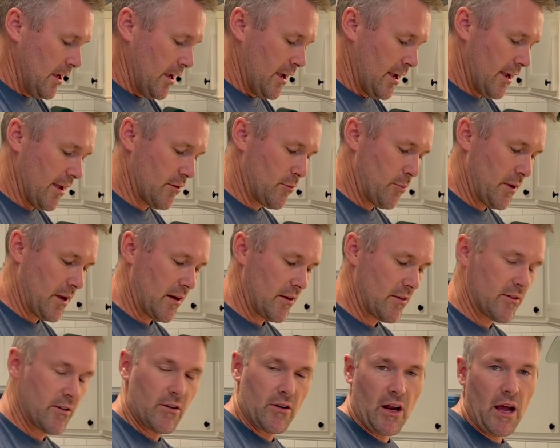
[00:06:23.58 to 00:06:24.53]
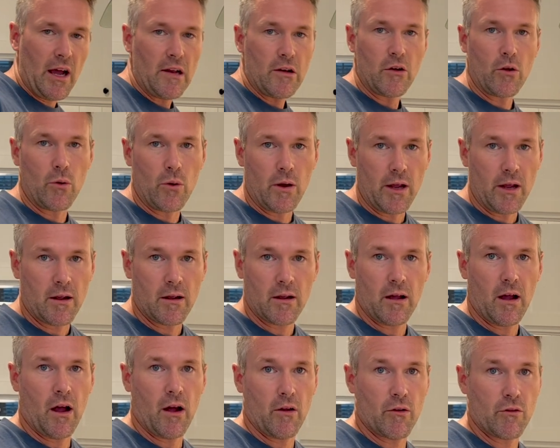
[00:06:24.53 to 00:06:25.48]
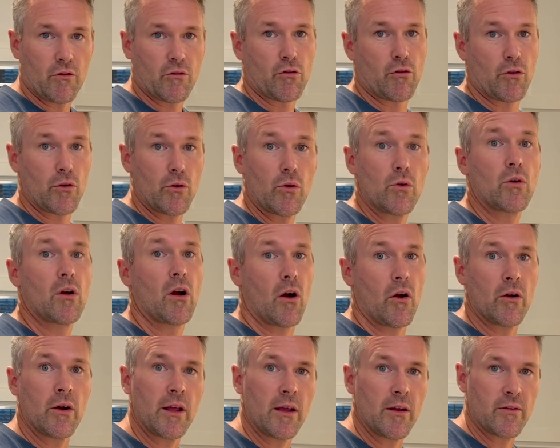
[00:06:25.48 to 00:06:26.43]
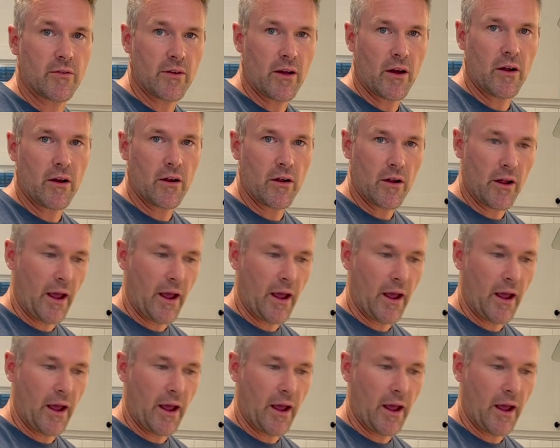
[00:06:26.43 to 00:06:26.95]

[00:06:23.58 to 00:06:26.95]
It's because they're not doing a true carne asada,